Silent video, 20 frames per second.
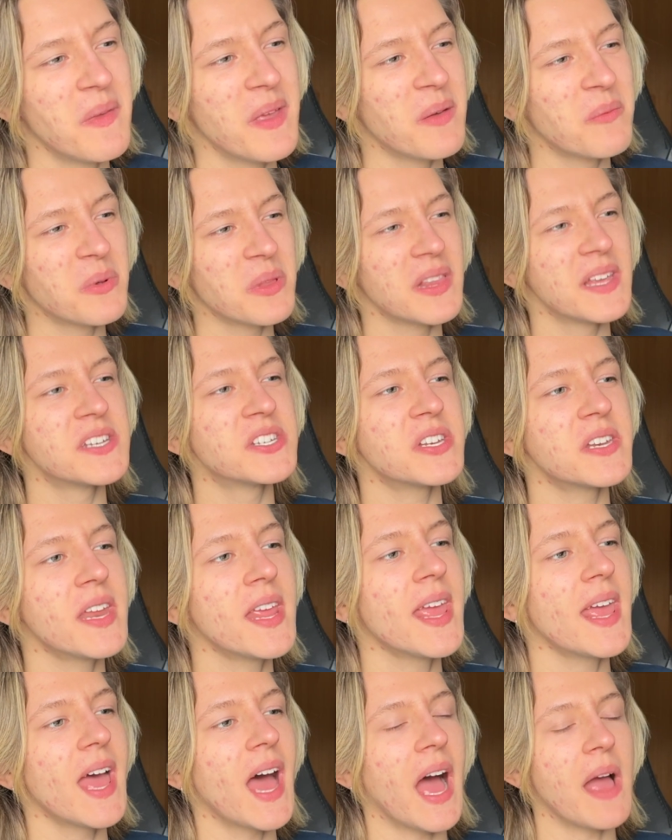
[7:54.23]
religion,
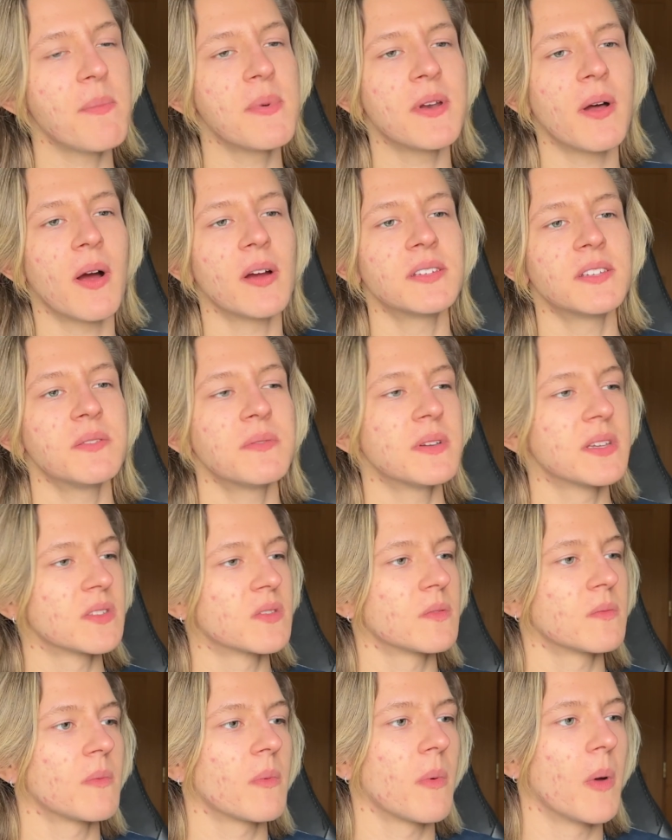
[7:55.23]
I would argue,
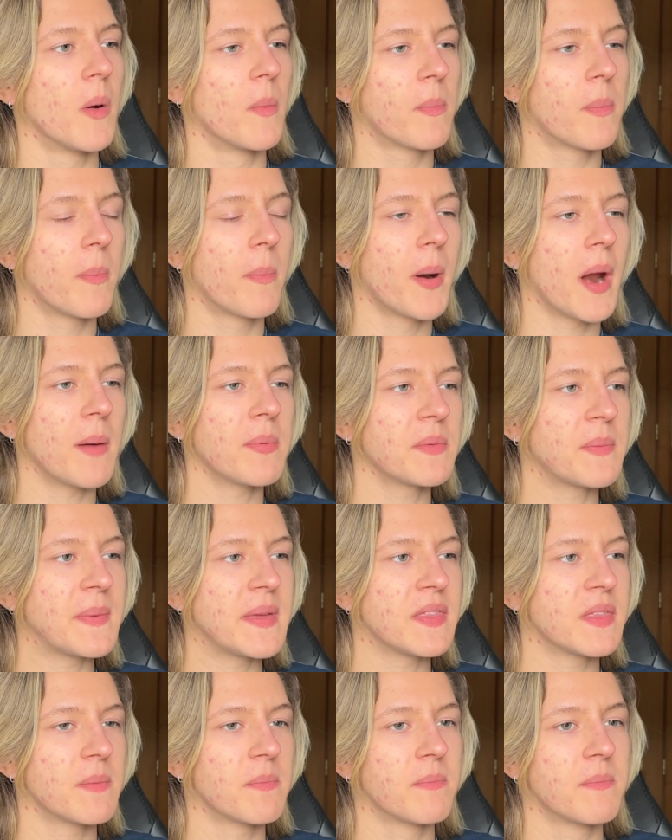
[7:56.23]
is...
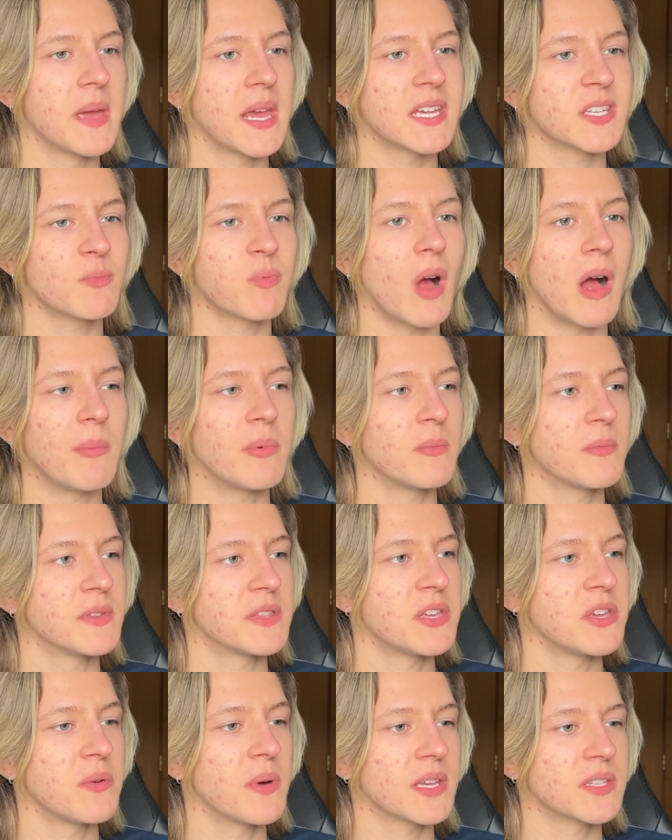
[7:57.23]
probably the biggest problem with
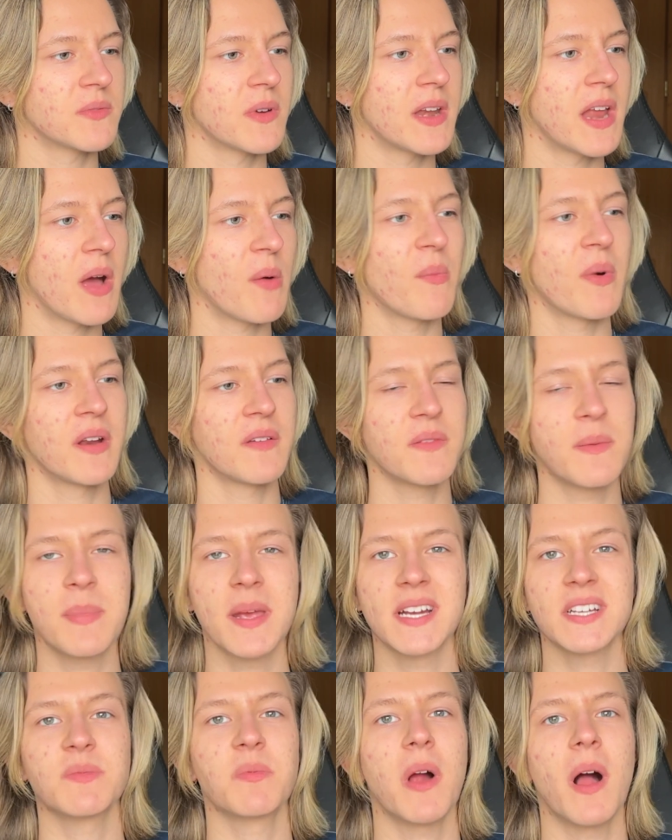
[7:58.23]
the U.S. right now. One of the
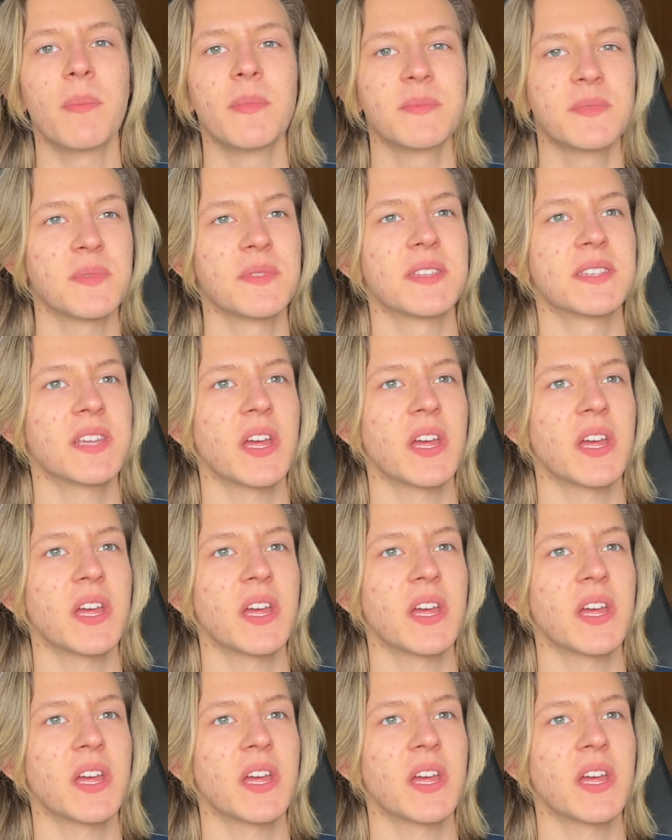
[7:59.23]
biggest problems with this